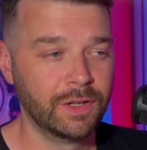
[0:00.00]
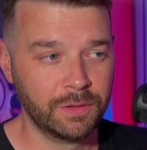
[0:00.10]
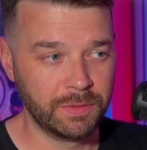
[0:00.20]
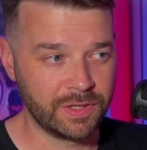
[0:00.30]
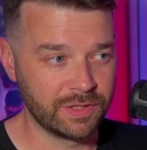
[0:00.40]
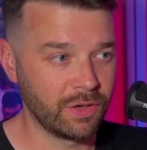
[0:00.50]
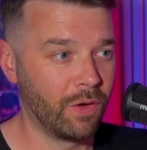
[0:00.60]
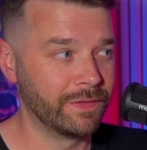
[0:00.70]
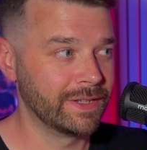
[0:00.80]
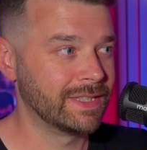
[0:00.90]
which is
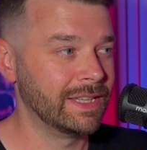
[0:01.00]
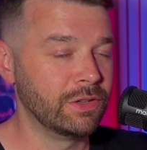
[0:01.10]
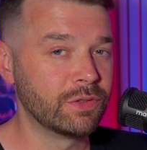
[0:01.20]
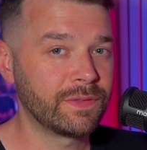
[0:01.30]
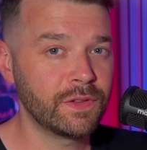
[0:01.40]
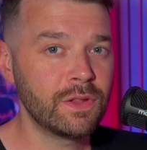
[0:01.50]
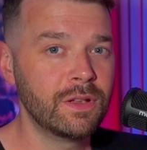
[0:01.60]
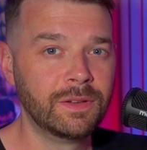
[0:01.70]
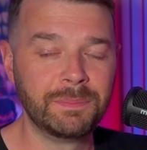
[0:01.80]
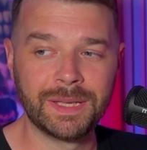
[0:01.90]
obviously
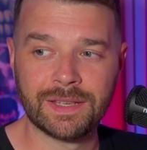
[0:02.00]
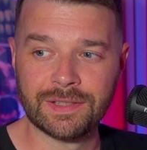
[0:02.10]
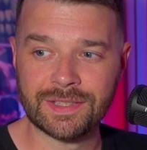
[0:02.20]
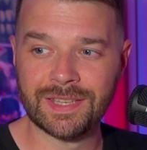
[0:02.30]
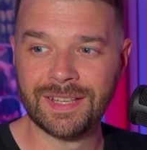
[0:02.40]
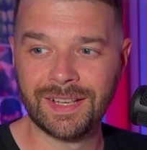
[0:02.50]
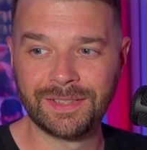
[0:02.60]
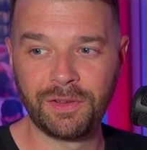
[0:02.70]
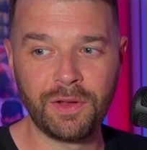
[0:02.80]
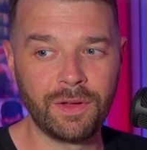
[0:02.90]
useful, because I
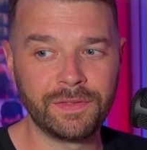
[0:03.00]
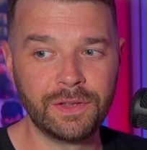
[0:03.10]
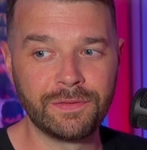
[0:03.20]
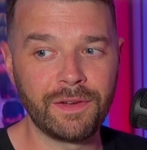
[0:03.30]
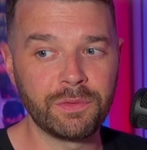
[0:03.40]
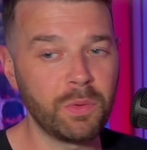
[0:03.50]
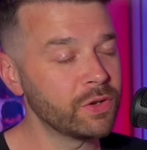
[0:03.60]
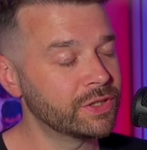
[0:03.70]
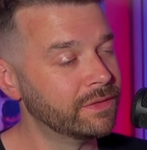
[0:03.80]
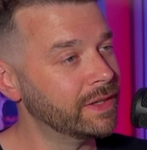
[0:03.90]
don't know if you've ever
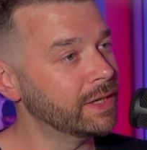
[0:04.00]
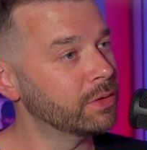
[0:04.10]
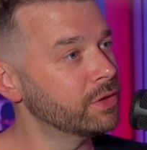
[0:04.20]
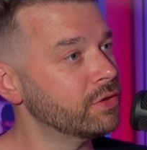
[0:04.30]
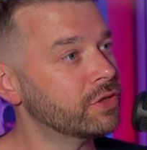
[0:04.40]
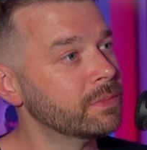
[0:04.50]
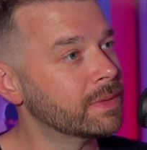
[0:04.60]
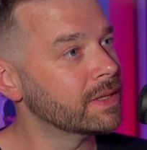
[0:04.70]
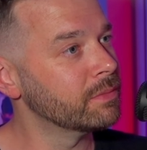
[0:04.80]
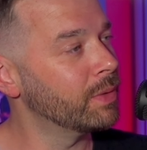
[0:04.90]
watched a video on
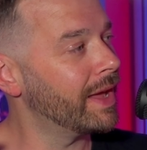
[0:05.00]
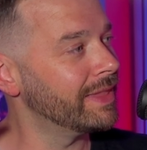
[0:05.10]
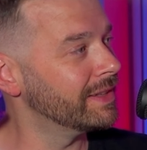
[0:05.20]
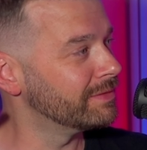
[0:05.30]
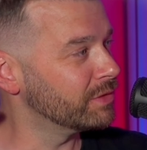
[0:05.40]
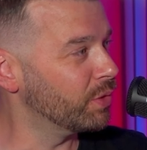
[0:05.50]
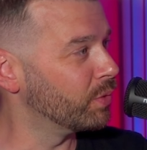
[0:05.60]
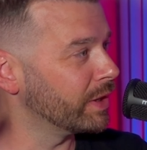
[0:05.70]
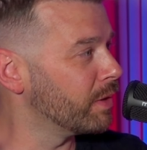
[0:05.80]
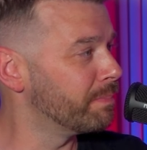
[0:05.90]
YouTube where the
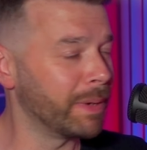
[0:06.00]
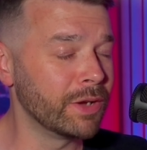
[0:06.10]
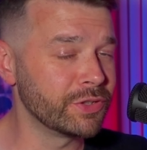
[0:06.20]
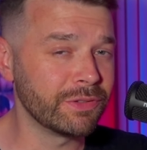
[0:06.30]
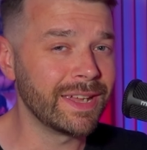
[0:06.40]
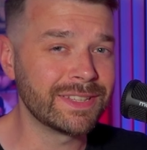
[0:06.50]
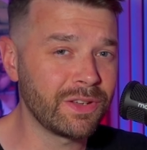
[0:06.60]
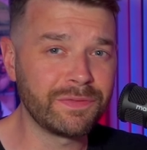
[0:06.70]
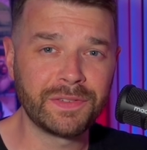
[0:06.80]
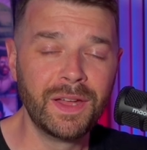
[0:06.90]
audio blows your ears
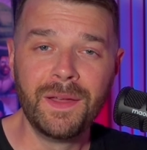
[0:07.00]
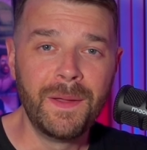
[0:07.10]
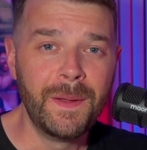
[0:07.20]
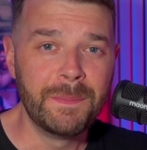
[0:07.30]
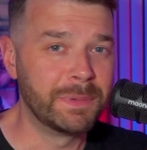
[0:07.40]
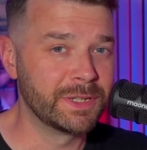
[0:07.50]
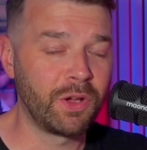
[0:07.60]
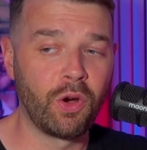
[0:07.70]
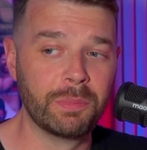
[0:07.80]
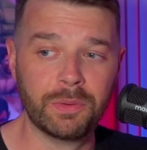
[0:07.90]
off, but it's
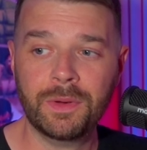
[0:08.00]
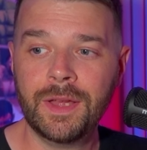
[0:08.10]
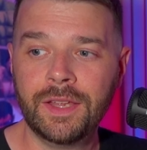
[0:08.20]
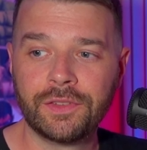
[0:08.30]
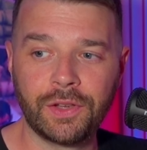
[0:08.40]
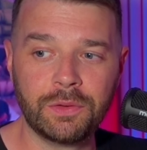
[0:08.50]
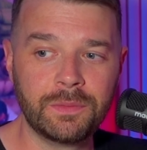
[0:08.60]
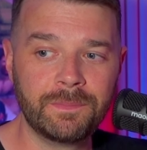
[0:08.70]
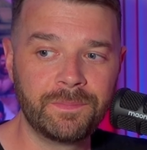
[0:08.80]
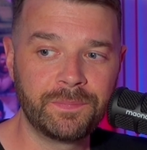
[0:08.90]
horrible. So
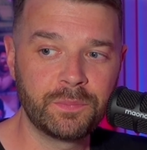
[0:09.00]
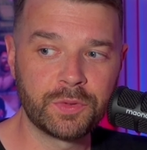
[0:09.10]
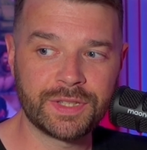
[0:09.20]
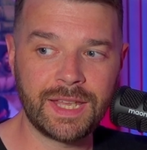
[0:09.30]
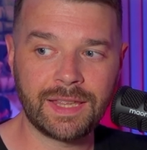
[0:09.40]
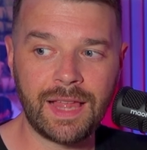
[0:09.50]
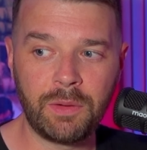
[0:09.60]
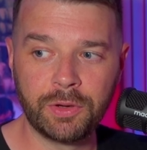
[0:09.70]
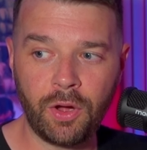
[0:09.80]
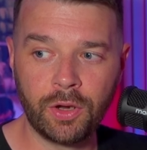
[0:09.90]
we'll stick that
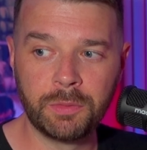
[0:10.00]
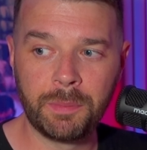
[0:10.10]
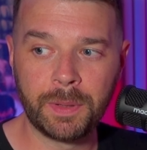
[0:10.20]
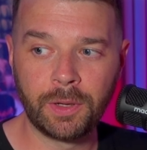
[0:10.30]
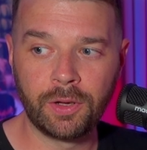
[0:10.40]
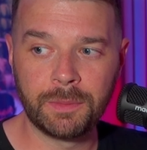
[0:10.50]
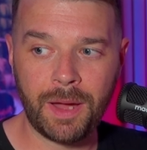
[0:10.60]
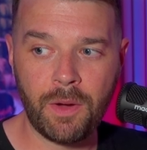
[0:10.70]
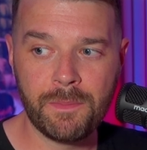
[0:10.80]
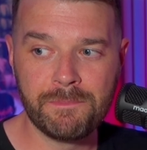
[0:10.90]
one on, and we'll put it on
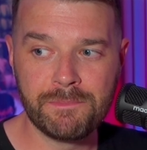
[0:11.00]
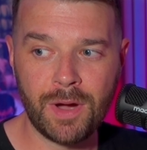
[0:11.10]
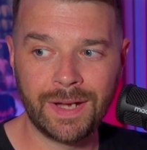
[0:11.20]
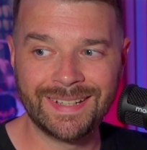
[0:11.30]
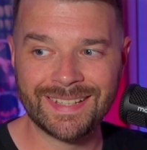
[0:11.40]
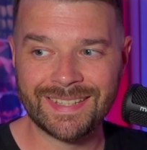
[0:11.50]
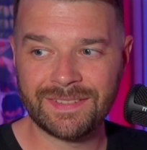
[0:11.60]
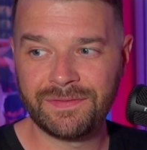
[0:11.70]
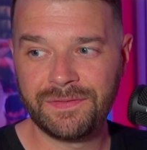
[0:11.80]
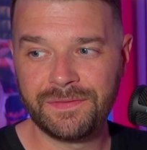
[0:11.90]
about
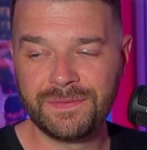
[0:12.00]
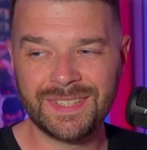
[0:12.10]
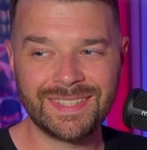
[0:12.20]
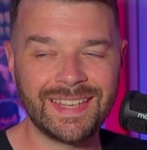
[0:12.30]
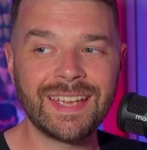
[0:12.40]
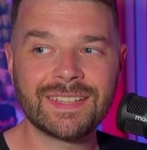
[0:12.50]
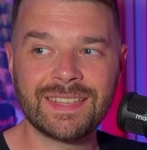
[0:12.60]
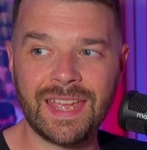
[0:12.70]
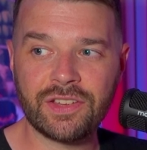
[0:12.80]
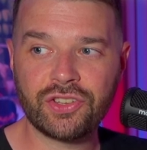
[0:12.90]

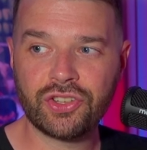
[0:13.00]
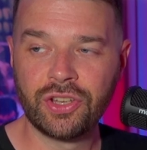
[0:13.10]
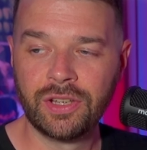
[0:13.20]
-6-ish.